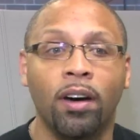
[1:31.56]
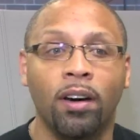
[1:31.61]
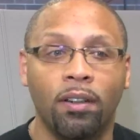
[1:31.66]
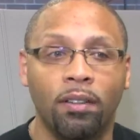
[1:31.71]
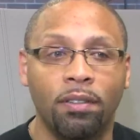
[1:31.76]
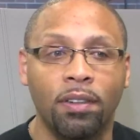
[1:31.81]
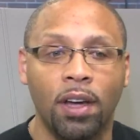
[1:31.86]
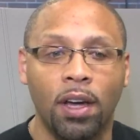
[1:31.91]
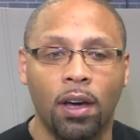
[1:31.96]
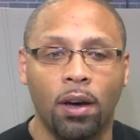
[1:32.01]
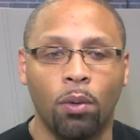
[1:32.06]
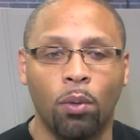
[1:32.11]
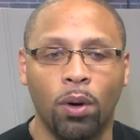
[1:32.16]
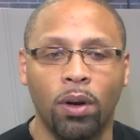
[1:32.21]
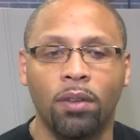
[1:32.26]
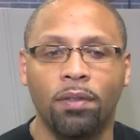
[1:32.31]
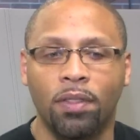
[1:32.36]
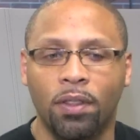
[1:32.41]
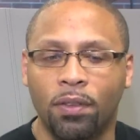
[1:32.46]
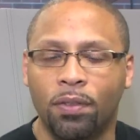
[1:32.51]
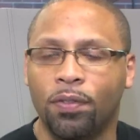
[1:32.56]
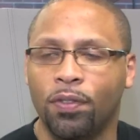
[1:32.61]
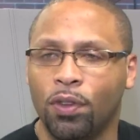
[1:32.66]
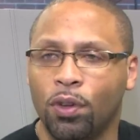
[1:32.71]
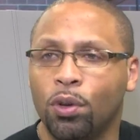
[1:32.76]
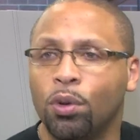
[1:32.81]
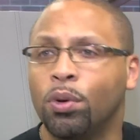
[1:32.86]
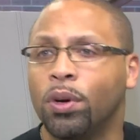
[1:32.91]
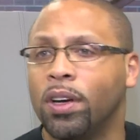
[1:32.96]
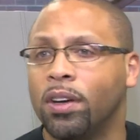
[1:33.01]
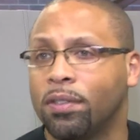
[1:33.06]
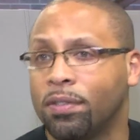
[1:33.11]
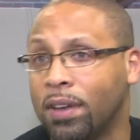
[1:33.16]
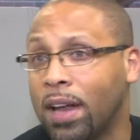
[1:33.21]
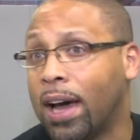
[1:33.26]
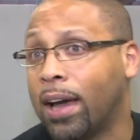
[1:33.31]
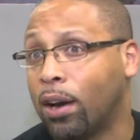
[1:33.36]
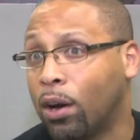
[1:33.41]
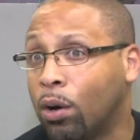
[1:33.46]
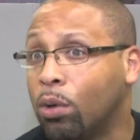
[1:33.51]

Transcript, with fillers: of, one of the few, if not